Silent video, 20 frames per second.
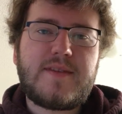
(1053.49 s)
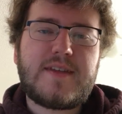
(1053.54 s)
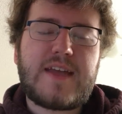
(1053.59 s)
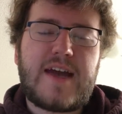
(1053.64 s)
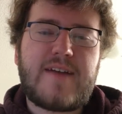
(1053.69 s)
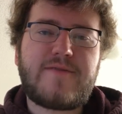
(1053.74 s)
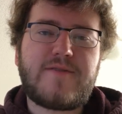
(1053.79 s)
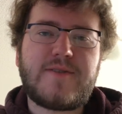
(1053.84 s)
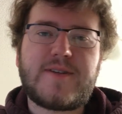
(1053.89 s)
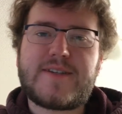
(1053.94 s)

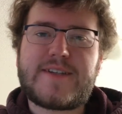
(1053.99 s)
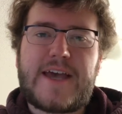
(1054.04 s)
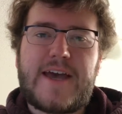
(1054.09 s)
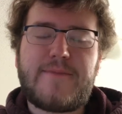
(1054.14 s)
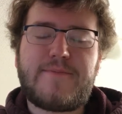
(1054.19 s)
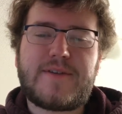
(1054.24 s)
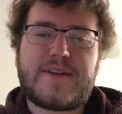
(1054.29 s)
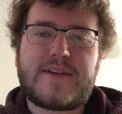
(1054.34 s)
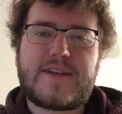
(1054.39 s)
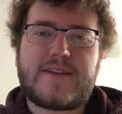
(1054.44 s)
after this
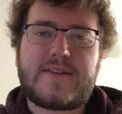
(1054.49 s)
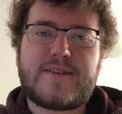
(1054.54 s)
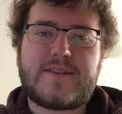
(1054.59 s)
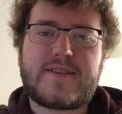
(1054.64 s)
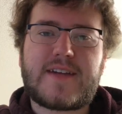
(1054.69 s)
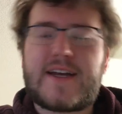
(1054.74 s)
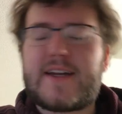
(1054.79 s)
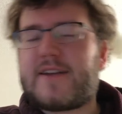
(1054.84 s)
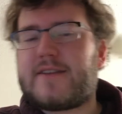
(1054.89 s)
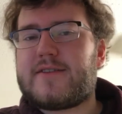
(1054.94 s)
happened, he
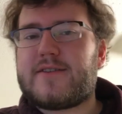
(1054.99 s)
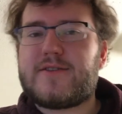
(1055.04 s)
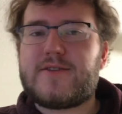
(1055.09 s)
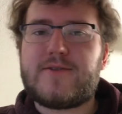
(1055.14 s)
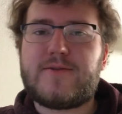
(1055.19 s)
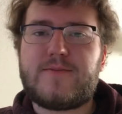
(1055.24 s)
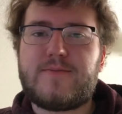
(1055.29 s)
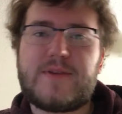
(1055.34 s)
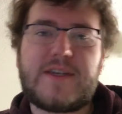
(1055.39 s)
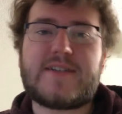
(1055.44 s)
decided
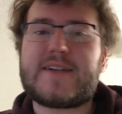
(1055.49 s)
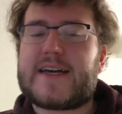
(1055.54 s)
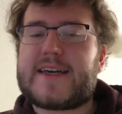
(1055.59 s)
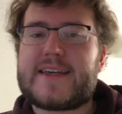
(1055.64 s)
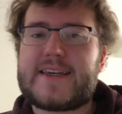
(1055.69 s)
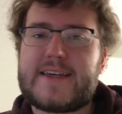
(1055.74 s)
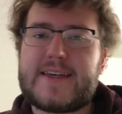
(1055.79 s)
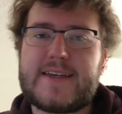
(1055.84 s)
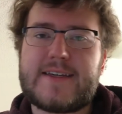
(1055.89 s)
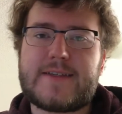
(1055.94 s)
to be like
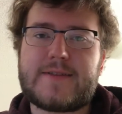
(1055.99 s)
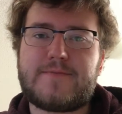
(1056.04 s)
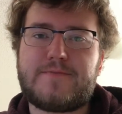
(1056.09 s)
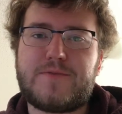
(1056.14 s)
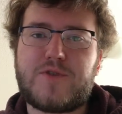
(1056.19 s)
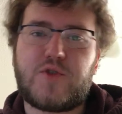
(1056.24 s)
he is,